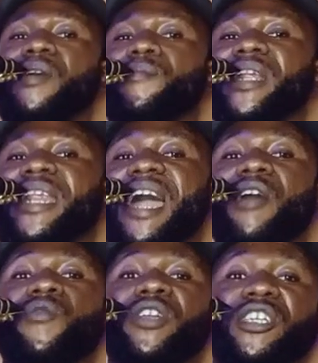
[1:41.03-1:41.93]
But now I
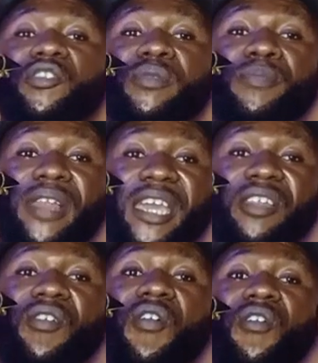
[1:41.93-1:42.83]
want it to be
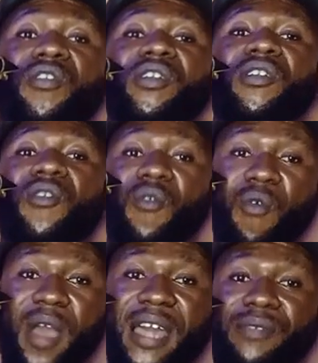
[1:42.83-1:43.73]
played on
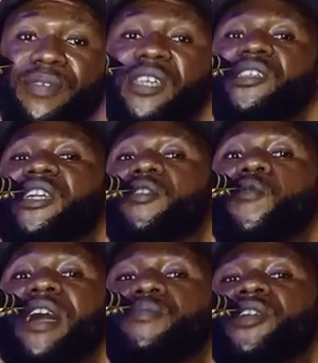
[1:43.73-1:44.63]
one beat, in
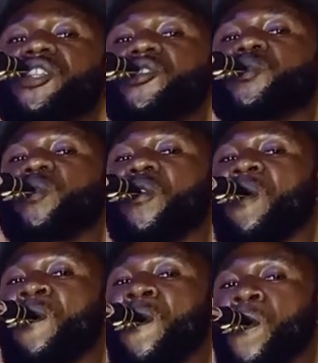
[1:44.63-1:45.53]
one beat.
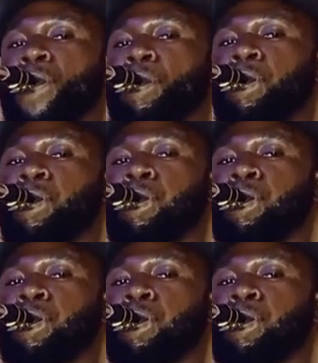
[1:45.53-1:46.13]
Right?